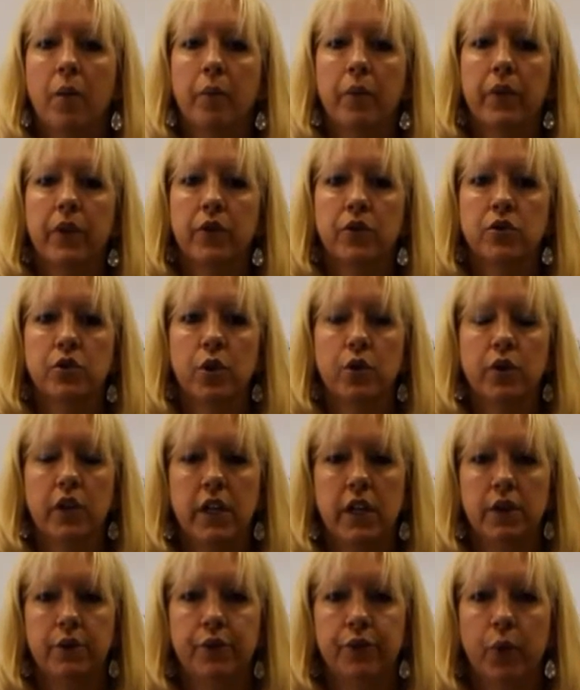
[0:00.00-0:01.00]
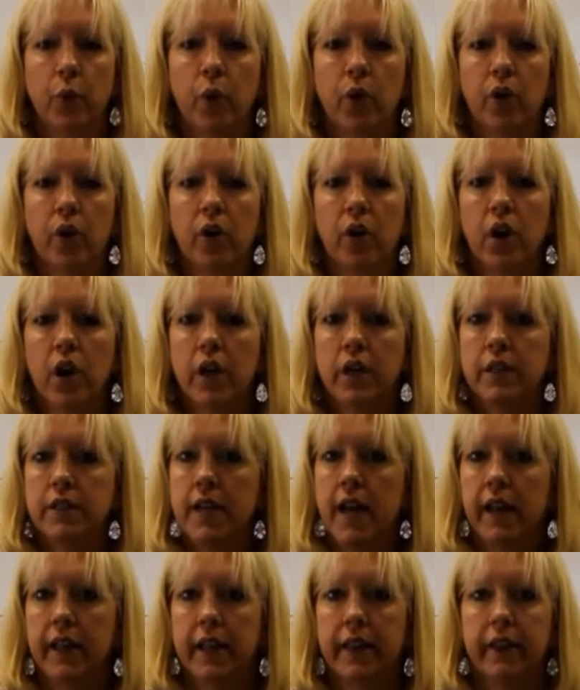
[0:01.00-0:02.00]
There's no need for
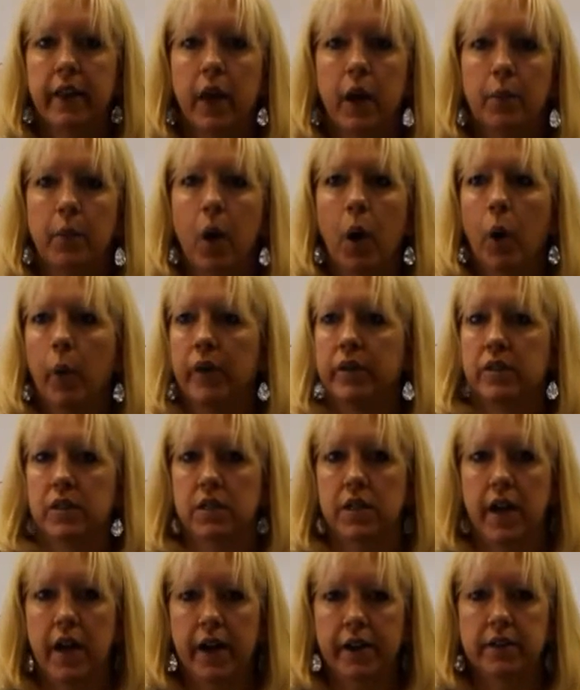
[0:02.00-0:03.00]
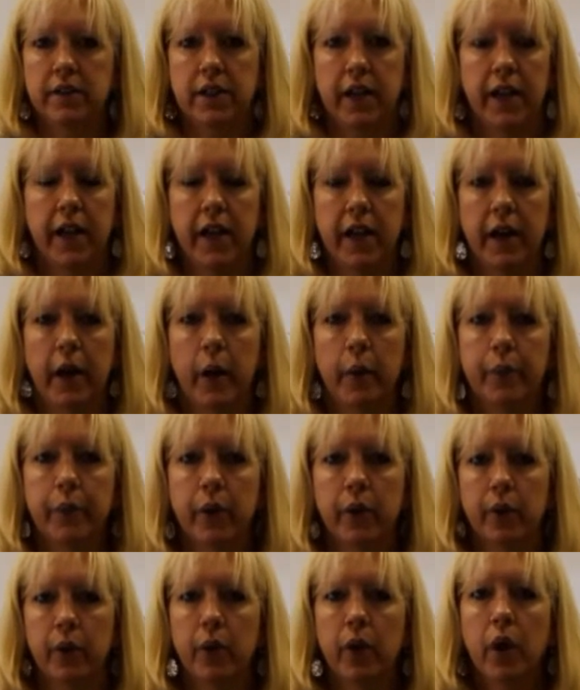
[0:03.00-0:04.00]
telling them, oh, it's a test, I can't help
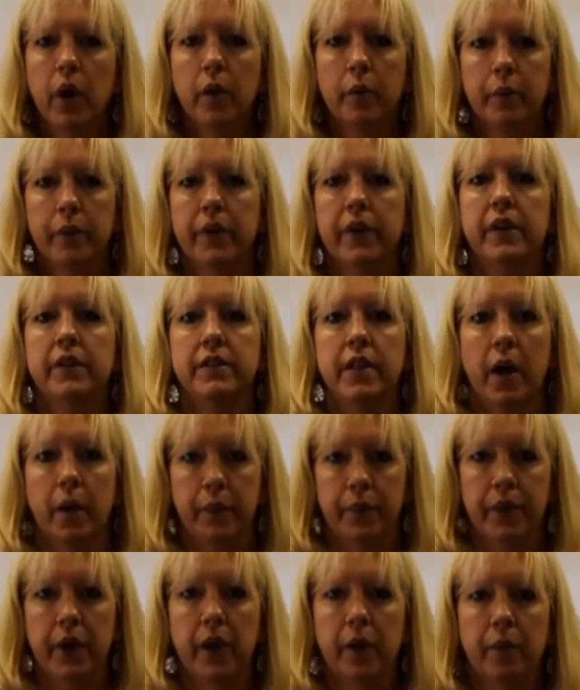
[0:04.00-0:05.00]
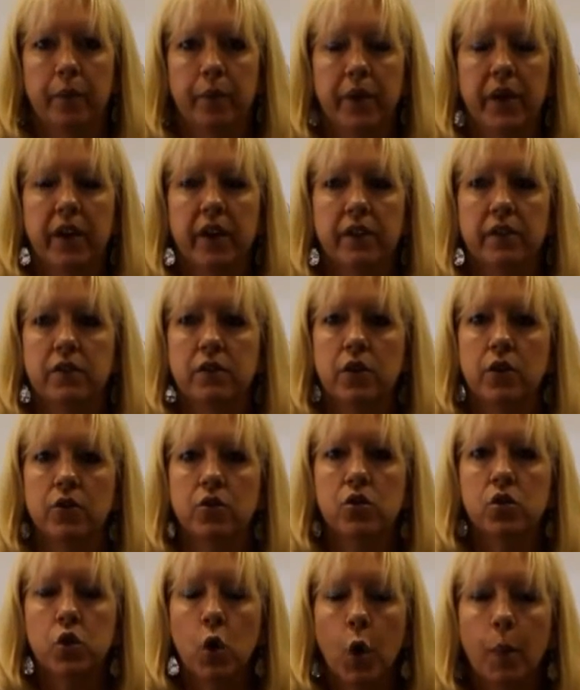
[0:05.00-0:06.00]
you. Please help them, because
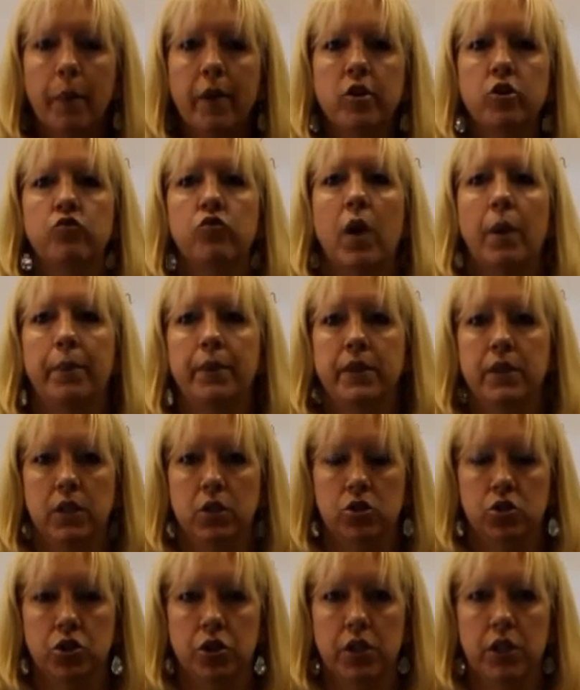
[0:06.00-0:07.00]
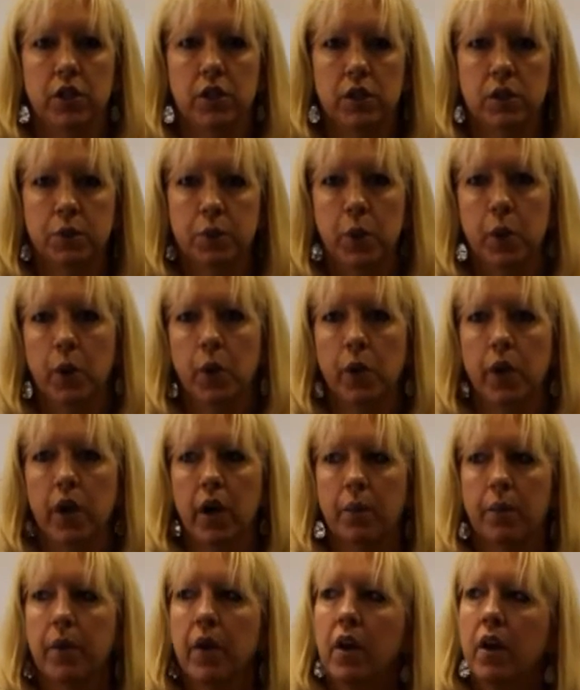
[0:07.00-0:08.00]
there's so much repetition in this
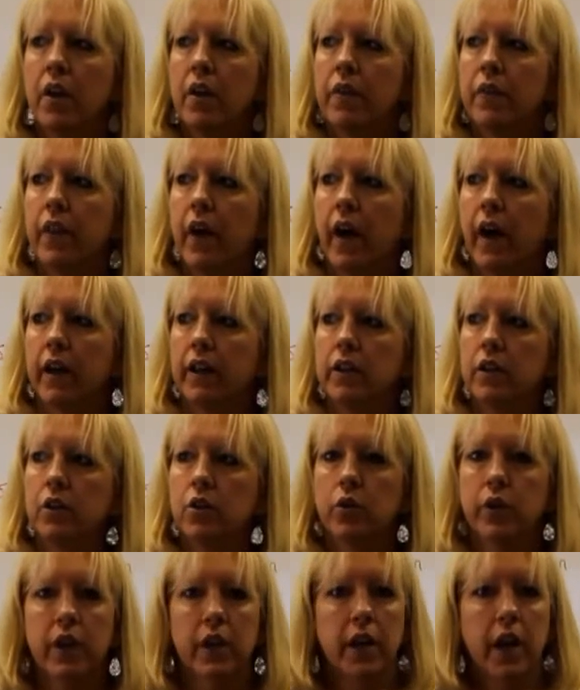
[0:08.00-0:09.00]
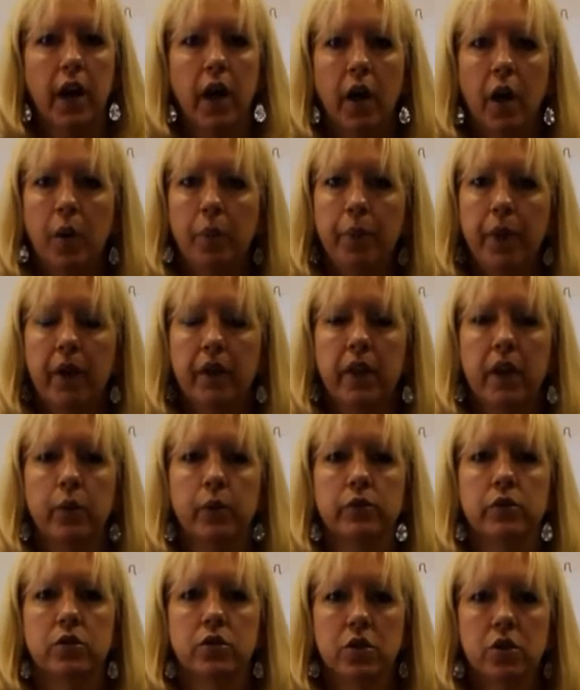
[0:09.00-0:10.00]
program that you can help and they will
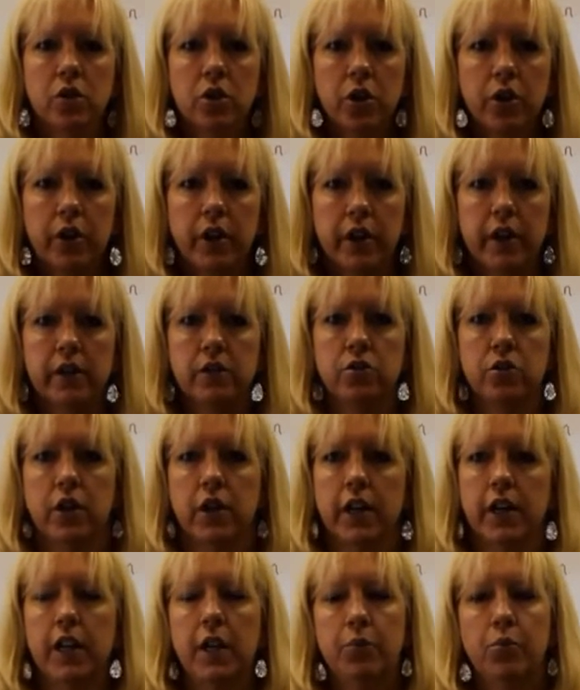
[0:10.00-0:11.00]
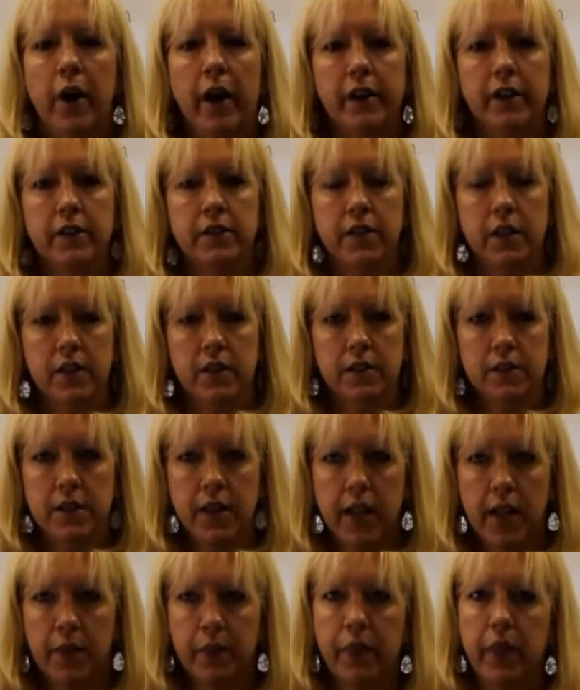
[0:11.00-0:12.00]
still learn it, because they're going to keep practicing the
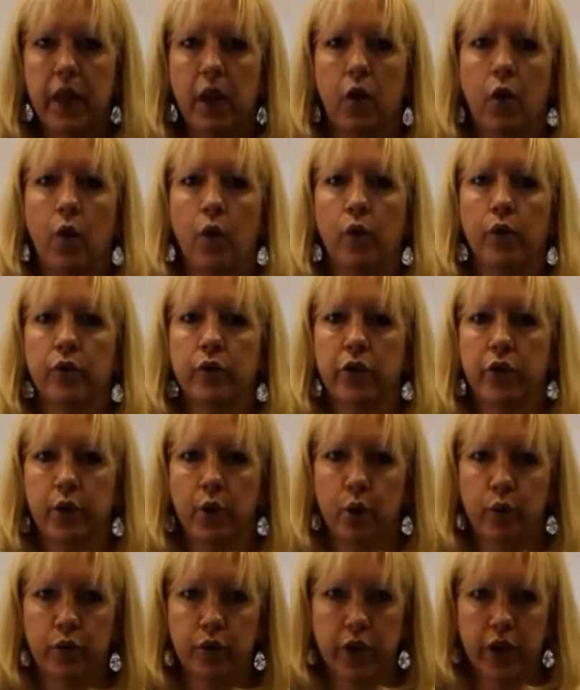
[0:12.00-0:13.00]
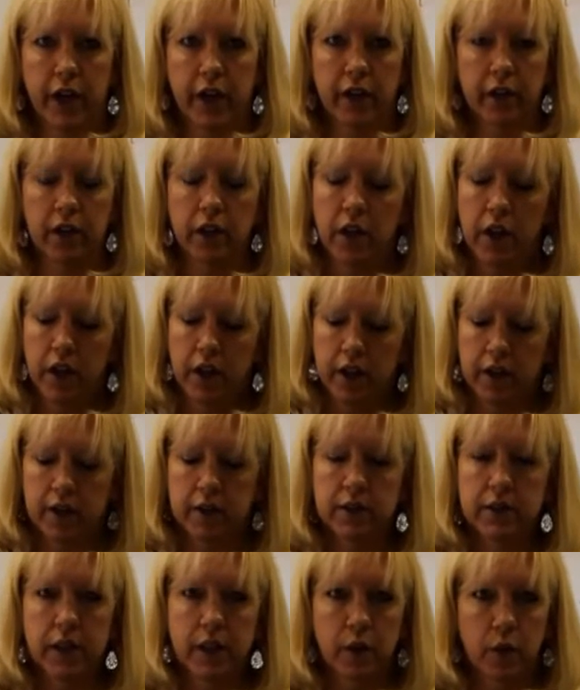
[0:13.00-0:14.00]
same thing over and over again in a
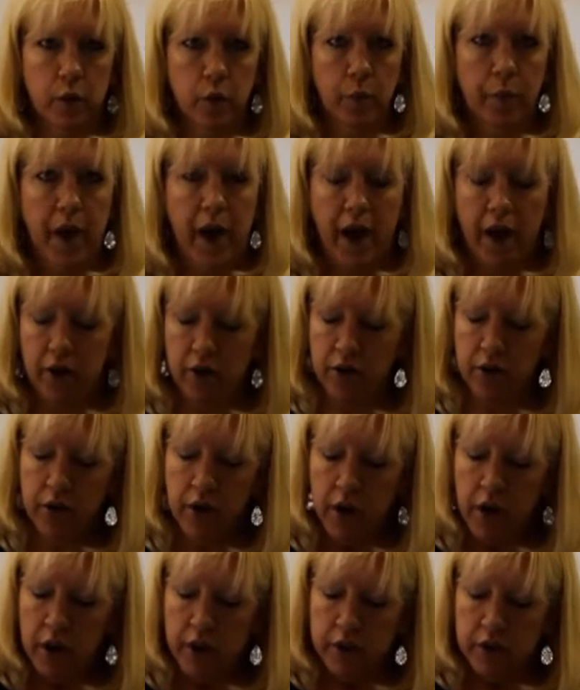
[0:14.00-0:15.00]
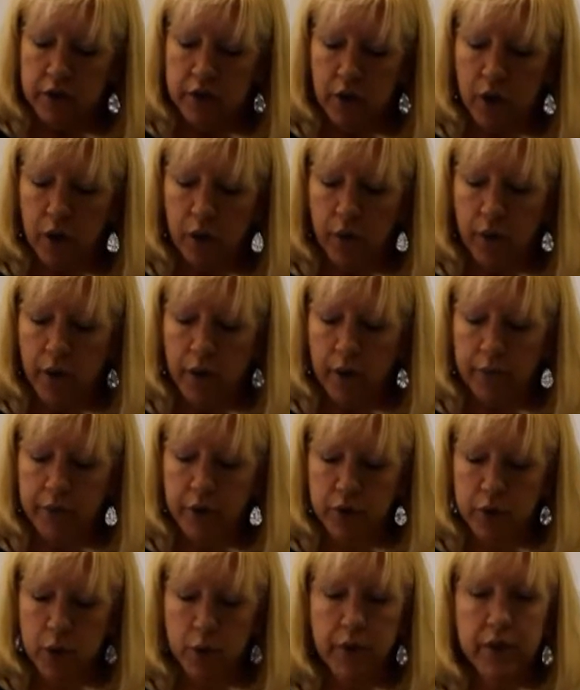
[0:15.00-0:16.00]
cyclical pattern. So
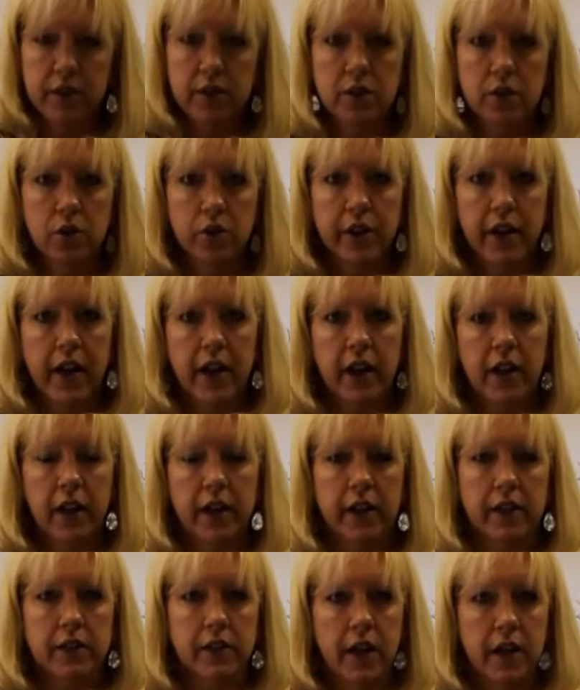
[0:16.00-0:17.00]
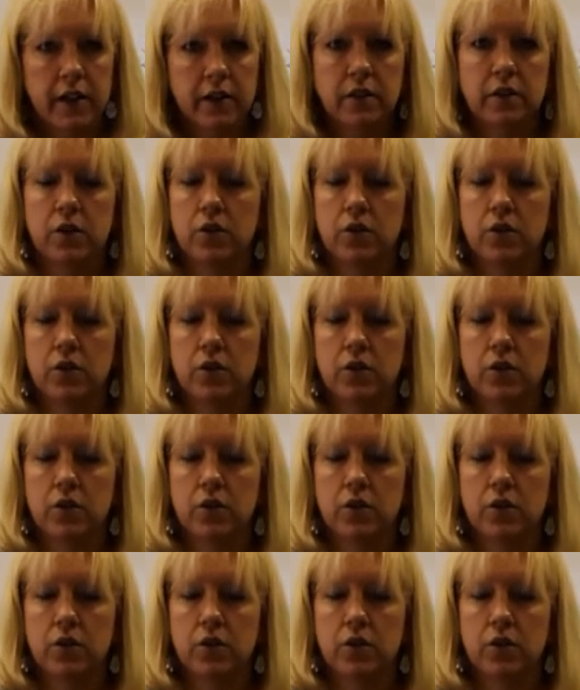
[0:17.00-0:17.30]
there's no reason to look at it like a test.